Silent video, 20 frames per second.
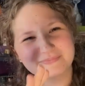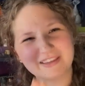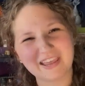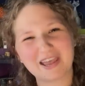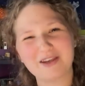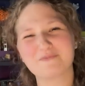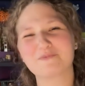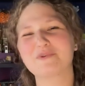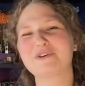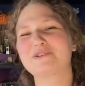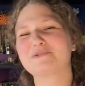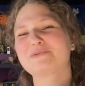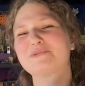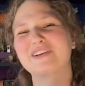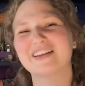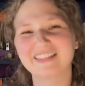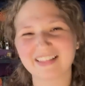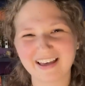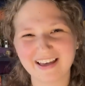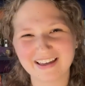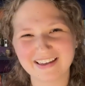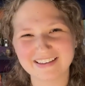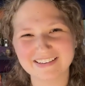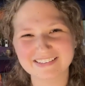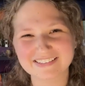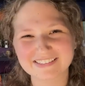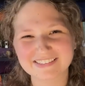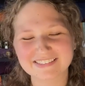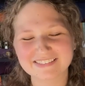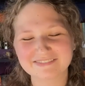and we
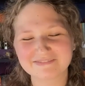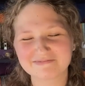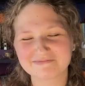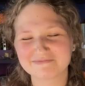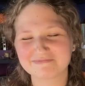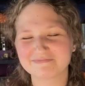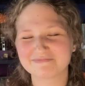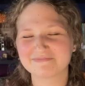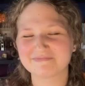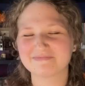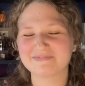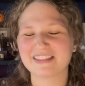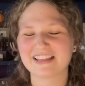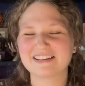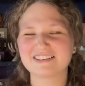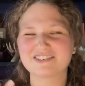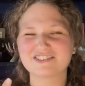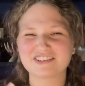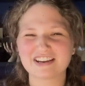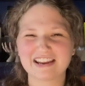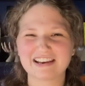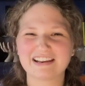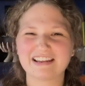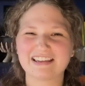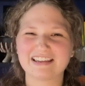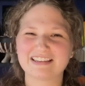realize that Jenna